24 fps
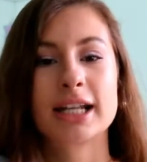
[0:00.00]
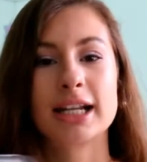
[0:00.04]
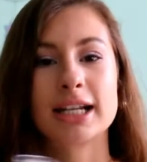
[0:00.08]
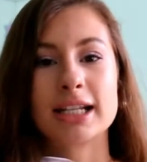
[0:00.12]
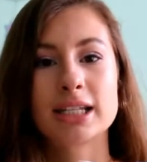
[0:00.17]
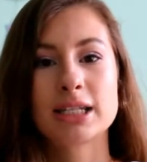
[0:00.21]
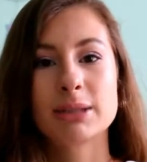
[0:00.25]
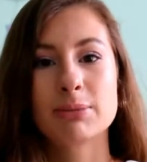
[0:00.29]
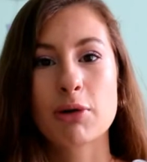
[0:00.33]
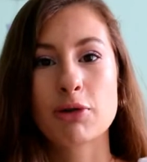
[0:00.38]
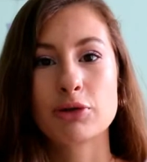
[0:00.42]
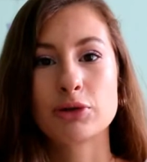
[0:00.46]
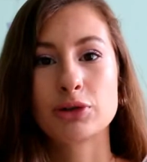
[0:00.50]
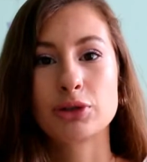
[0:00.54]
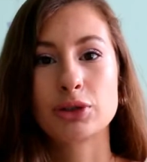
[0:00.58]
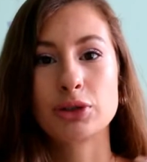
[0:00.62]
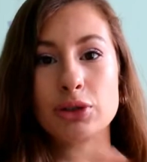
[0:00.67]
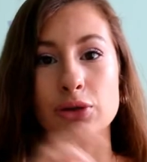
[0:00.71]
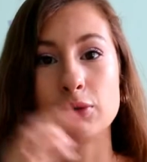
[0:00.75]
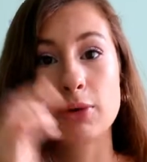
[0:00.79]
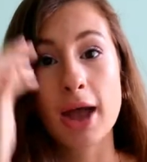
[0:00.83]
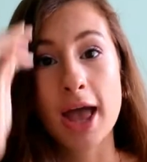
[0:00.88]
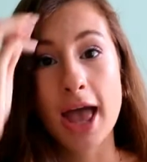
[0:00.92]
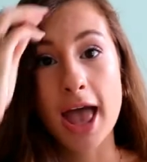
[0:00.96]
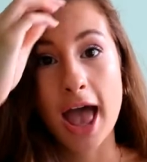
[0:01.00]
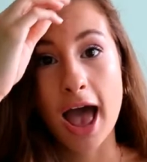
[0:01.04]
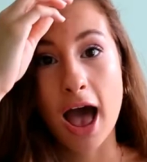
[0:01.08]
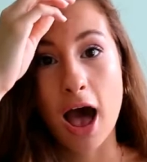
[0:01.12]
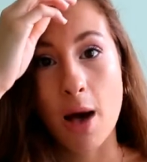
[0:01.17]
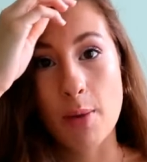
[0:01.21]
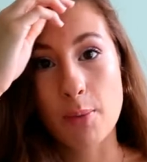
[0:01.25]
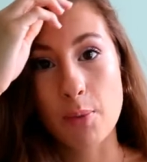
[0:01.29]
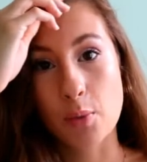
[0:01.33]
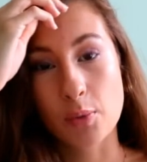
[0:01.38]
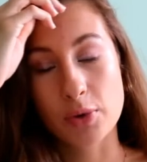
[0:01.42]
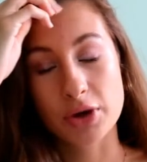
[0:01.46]
that it's supposed to
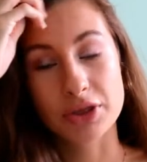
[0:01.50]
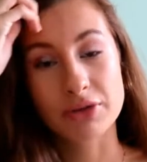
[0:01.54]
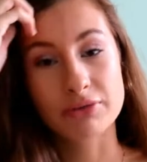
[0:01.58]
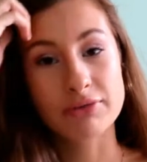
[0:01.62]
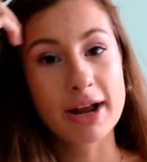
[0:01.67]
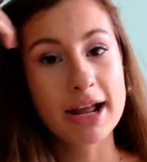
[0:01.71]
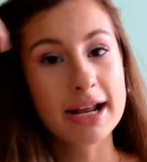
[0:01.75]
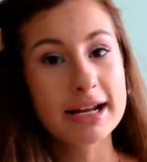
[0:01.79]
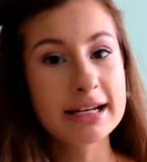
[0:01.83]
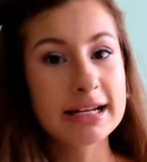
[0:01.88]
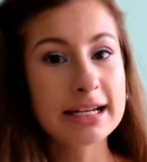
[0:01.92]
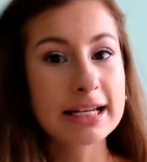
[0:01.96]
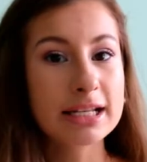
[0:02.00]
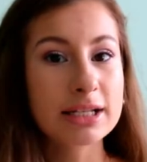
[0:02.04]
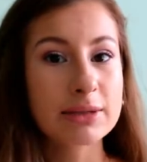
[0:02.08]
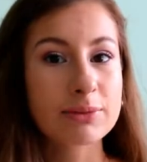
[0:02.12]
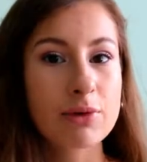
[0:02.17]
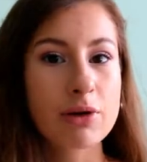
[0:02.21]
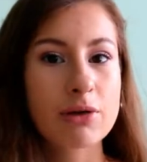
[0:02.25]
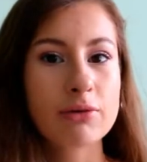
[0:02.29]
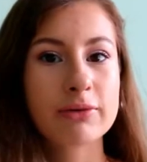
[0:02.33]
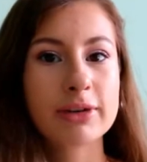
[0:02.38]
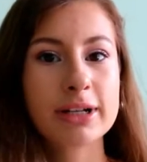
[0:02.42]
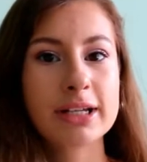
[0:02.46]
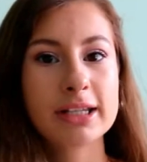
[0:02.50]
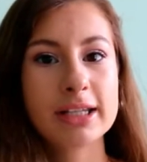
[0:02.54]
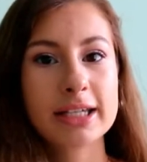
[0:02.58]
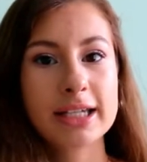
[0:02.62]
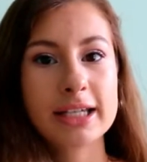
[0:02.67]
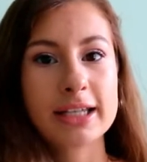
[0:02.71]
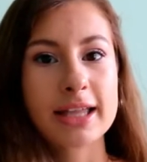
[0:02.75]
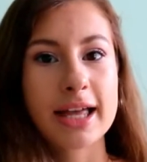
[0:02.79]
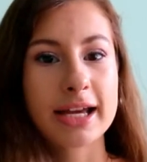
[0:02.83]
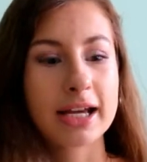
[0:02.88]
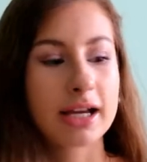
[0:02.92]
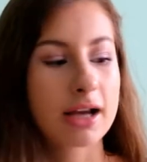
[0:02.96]
help with redness. Well,
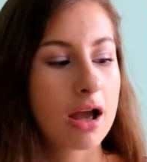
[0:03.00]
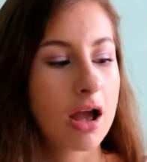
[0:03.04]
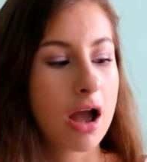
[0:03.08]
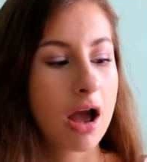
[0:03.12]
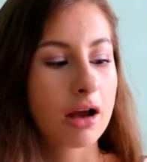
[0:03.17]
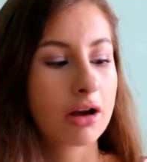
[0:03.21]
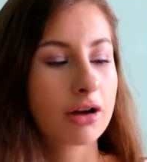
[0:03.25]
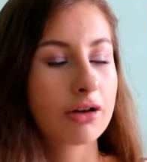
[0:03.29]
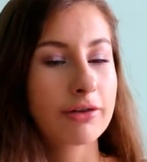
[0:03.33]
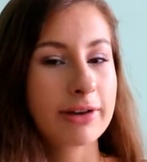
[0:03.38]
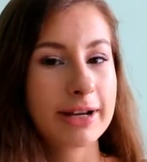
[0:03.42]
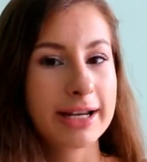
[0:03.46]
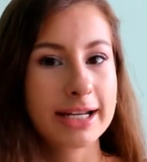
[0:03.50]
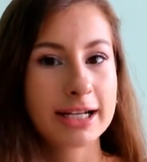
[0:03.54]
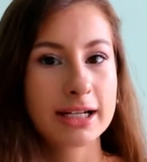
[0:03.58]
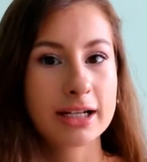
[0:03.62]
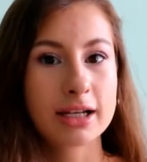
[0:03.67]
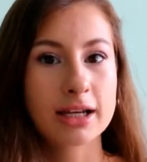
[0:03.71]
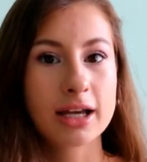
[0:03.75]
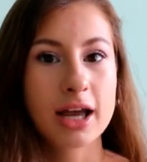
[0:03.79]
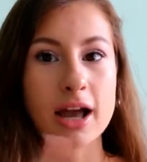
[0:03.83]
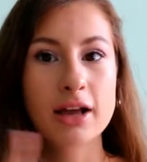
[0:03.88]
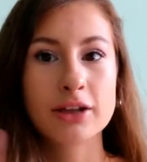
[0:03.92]
really, like, green.